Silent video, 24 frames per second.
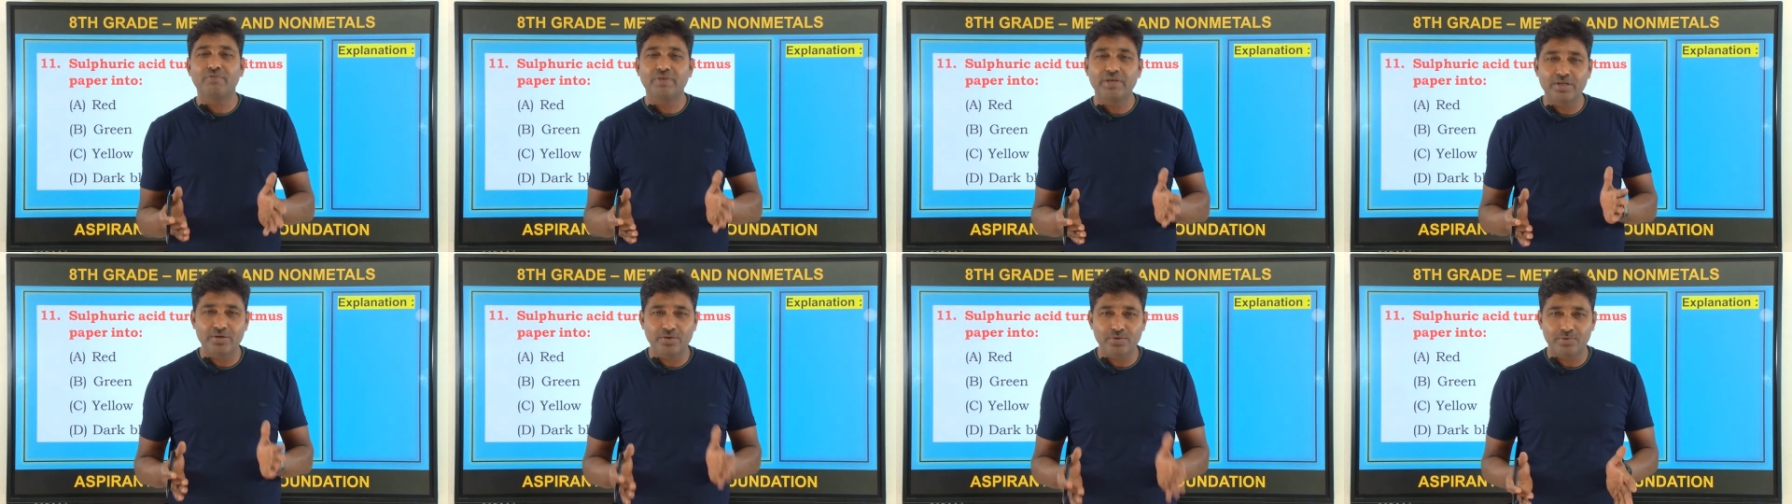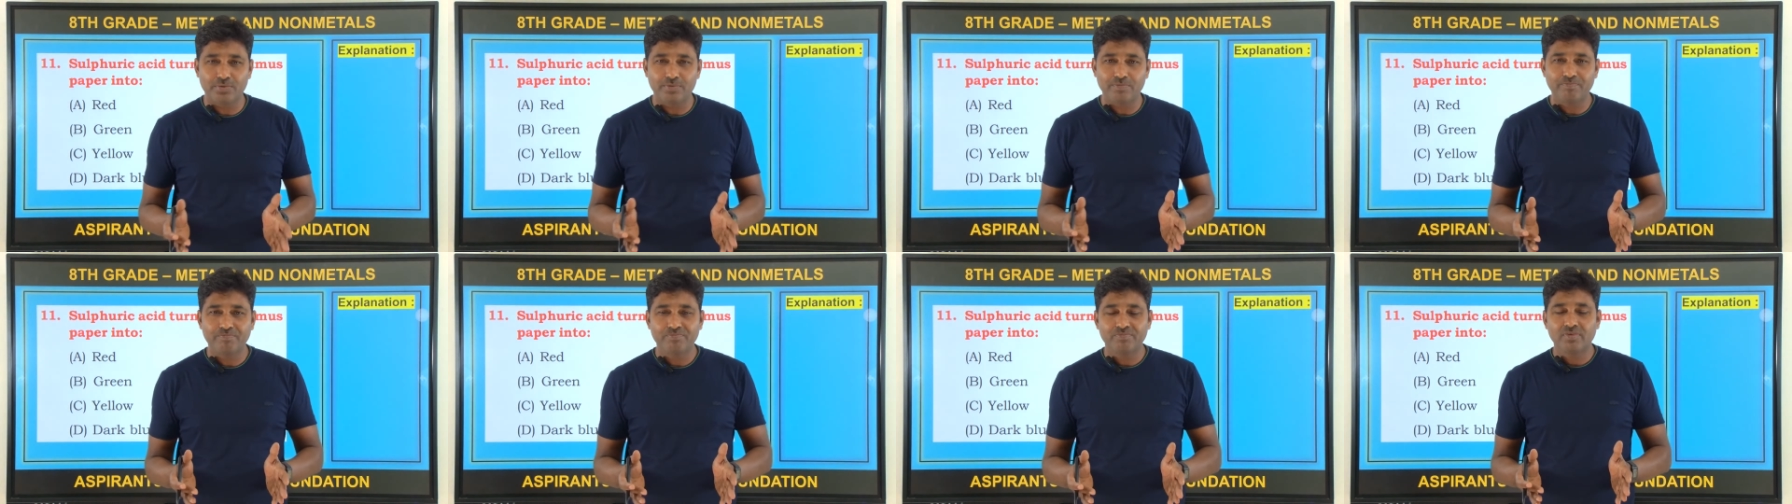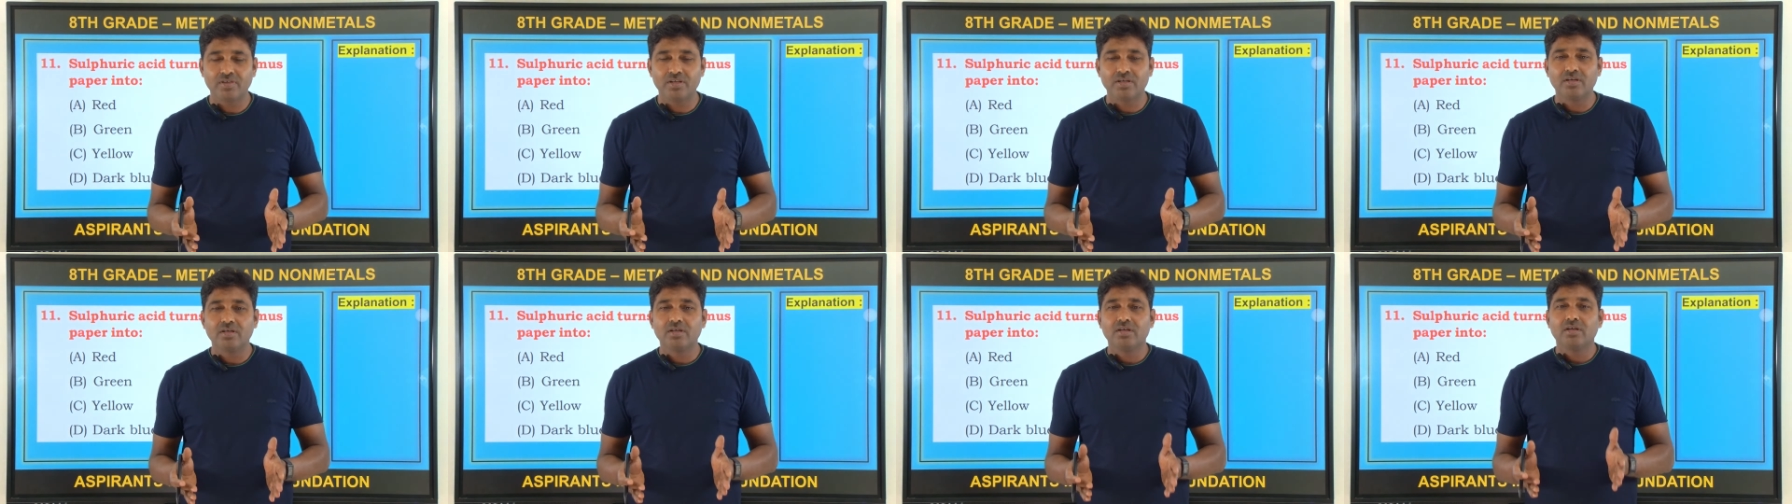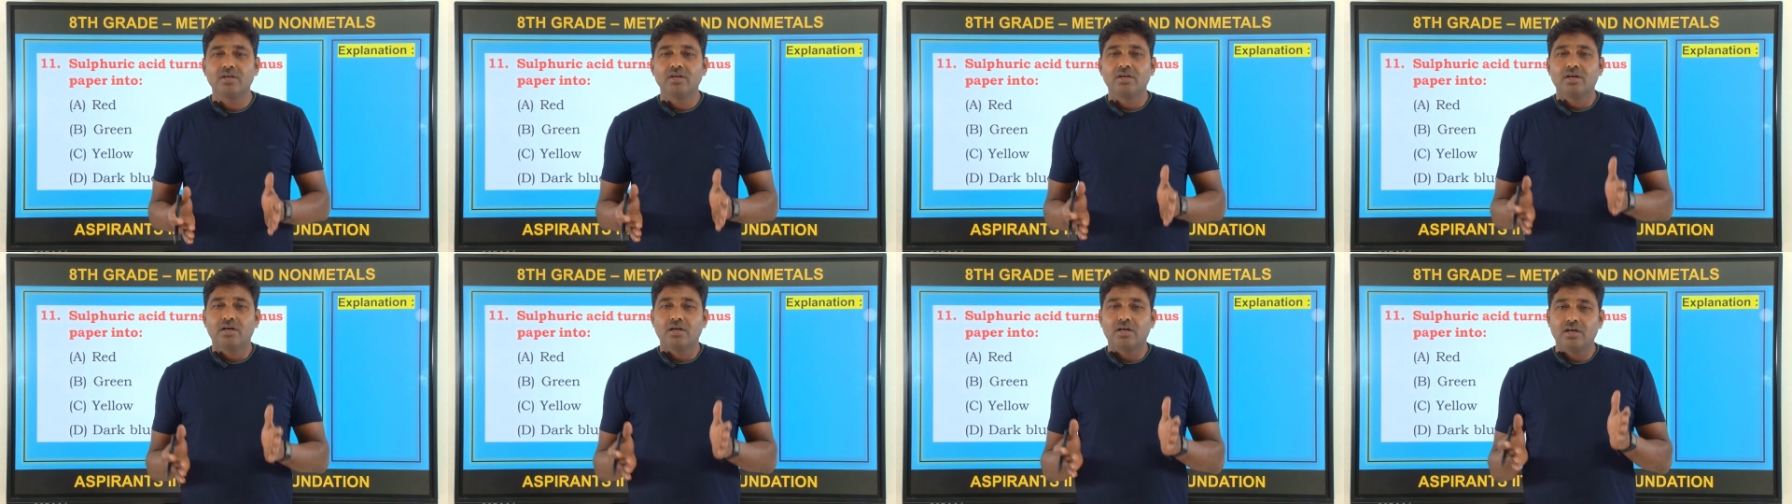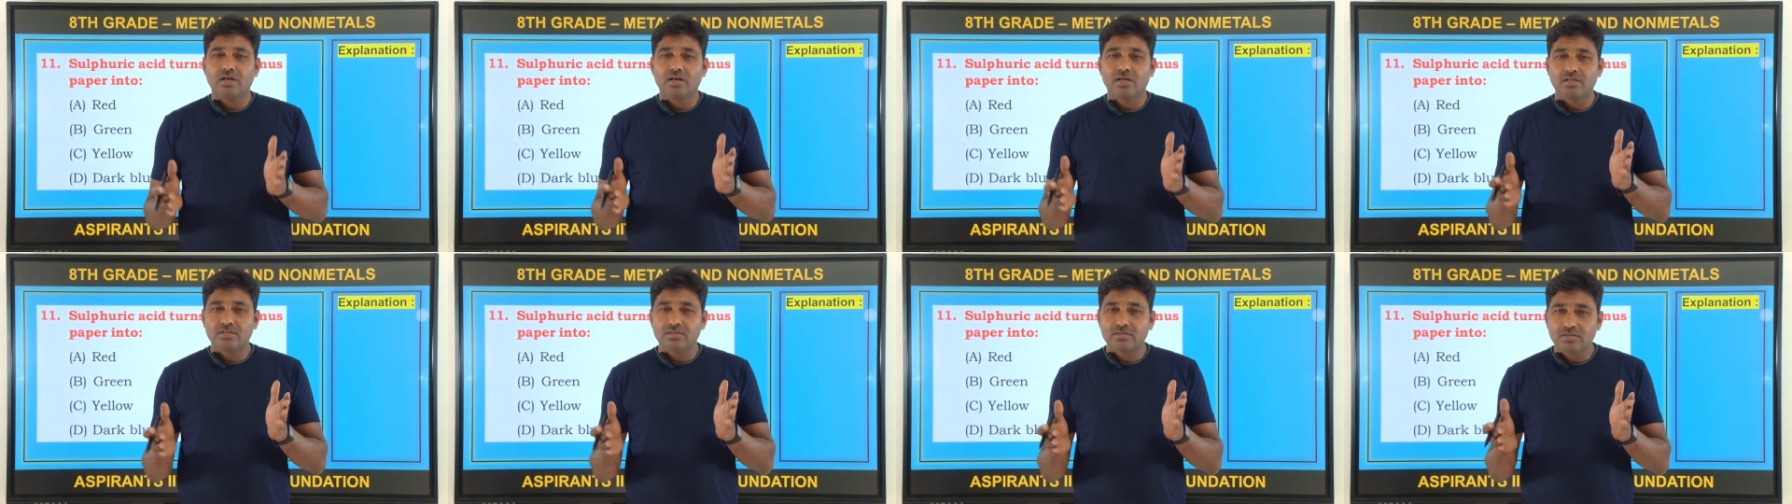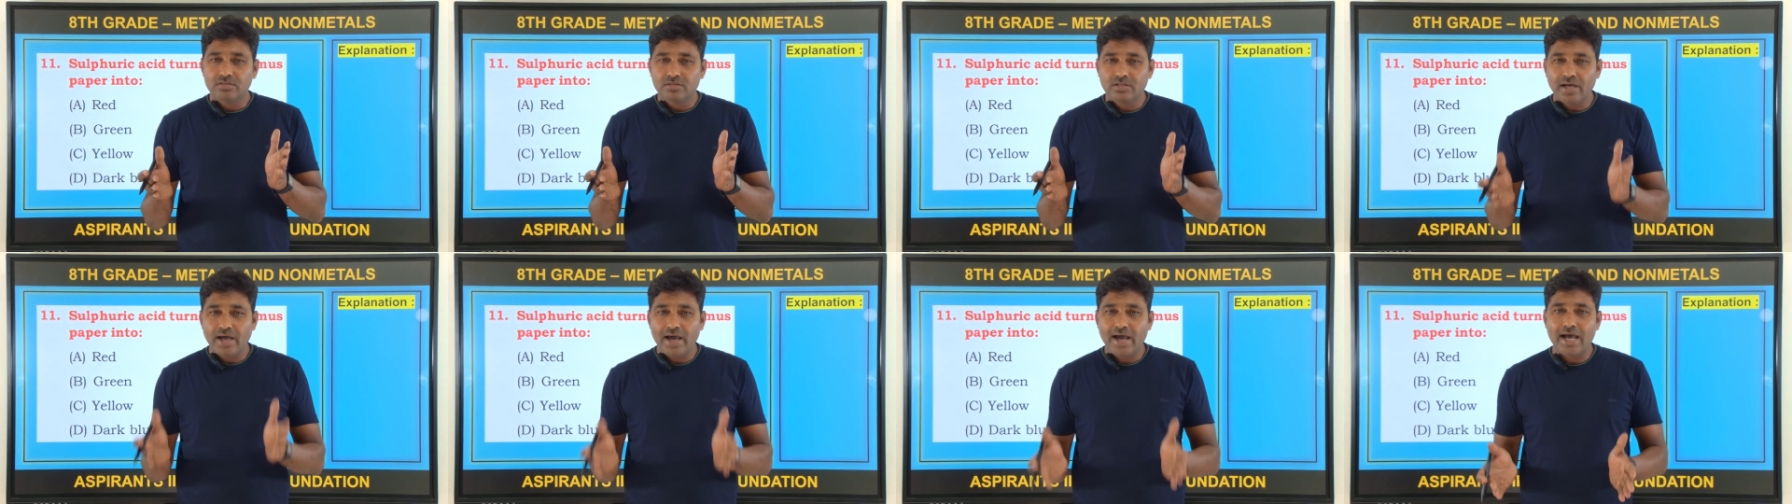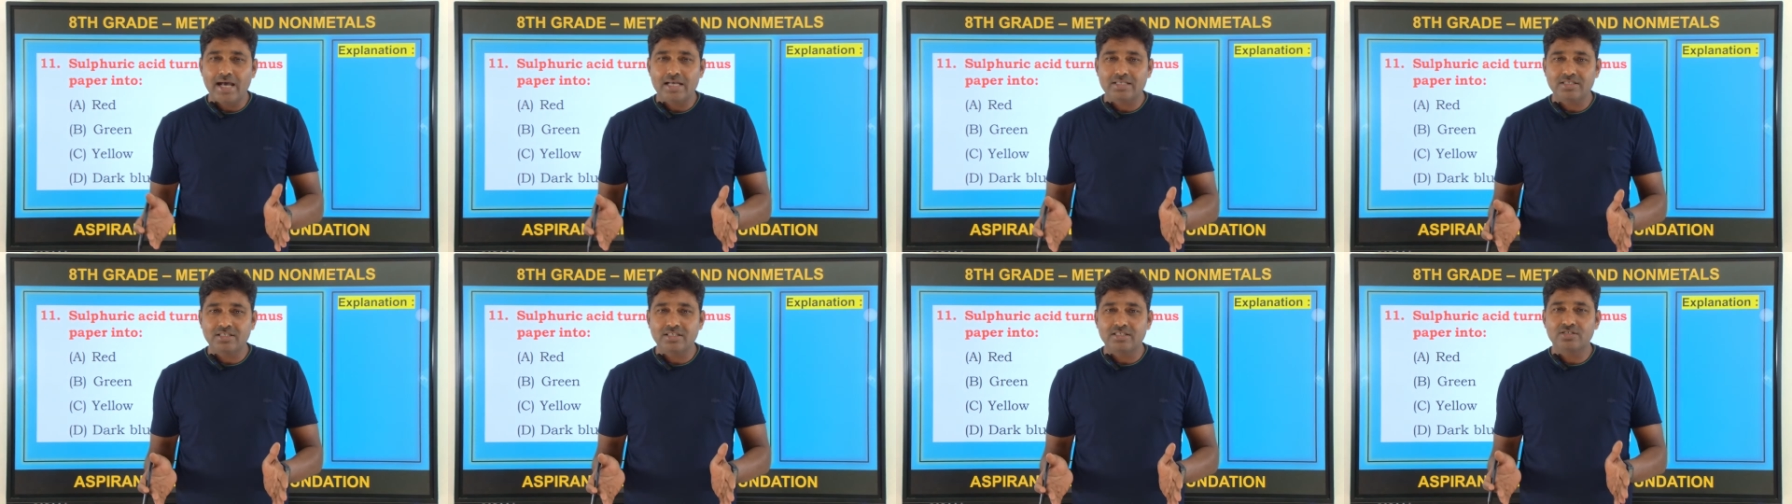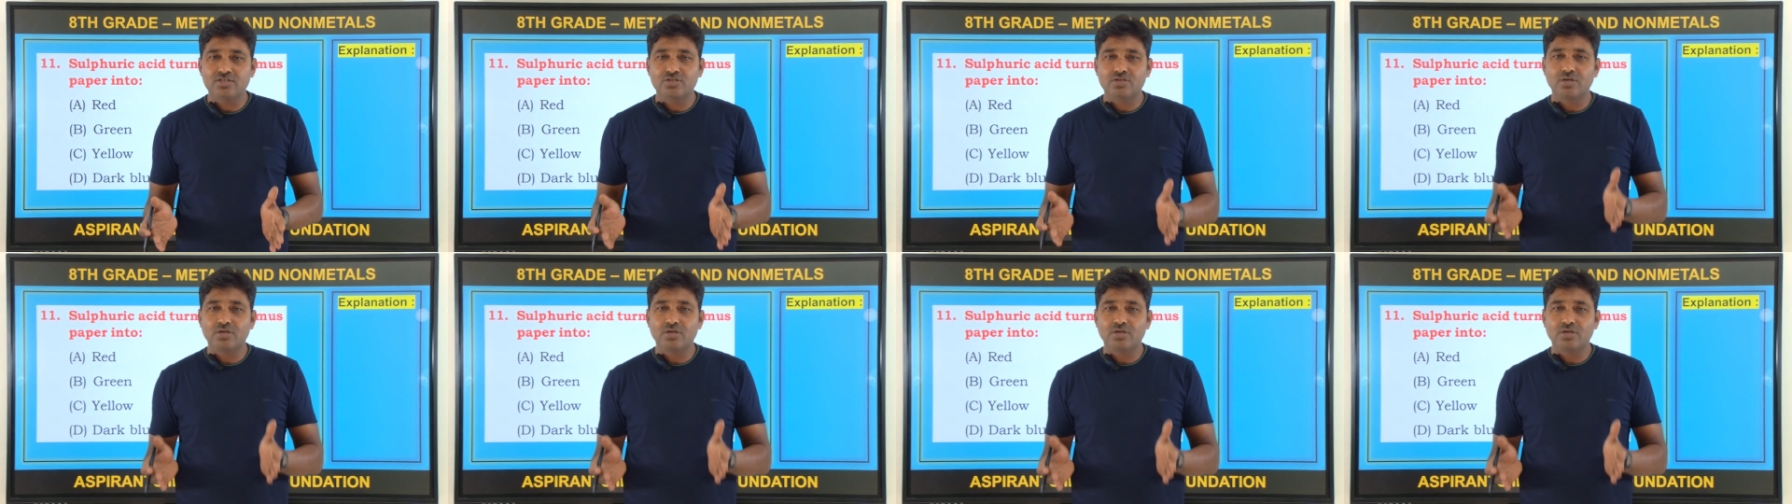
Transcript: know the acid